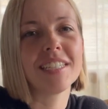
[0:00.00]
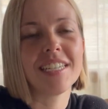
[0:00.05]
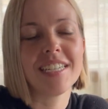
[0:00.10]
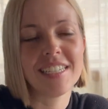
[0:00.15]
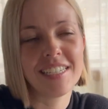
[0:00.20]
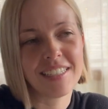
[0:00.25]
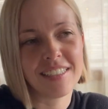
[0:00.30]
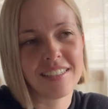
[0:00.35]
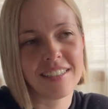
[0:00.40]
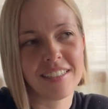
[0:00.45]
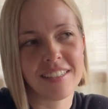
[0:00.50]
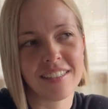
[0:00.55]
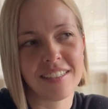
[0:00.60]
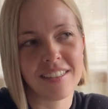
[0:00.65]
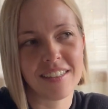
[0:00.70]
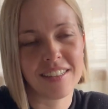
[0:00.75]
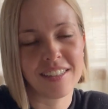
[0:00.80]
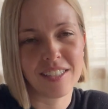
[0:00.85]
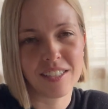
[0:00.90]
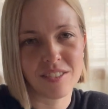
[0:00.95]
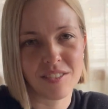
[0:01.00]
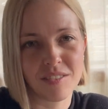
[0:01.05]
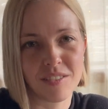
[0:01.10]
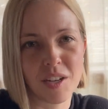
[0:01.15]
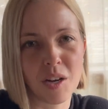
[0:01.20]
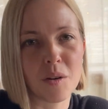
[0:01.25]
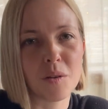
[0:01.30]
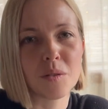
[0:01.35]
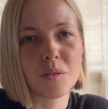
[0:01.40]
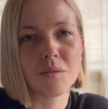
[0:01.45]
in the
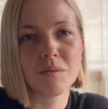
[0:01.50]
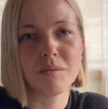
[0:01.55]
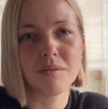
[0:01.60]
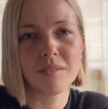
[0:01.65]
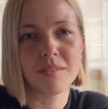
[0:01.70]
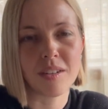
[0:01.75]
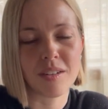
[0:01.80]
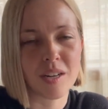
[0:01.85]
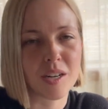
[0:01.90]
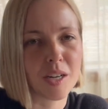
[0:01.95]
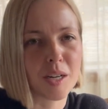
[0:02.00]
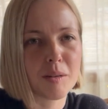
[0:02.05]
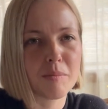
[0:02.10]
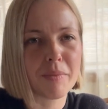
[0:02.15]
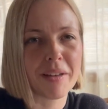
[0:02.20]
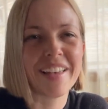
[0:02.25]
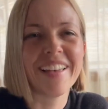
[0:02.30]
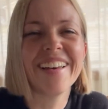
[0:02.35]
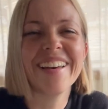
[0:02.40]
coat arm.